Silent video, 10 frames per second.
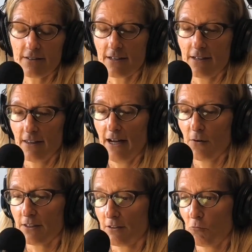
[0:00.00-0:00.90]
that allow
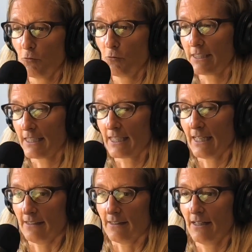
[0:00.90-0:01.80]
us to really dig
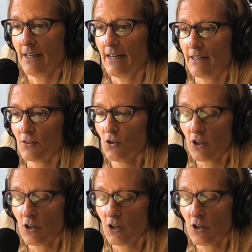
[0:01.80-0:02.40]
in and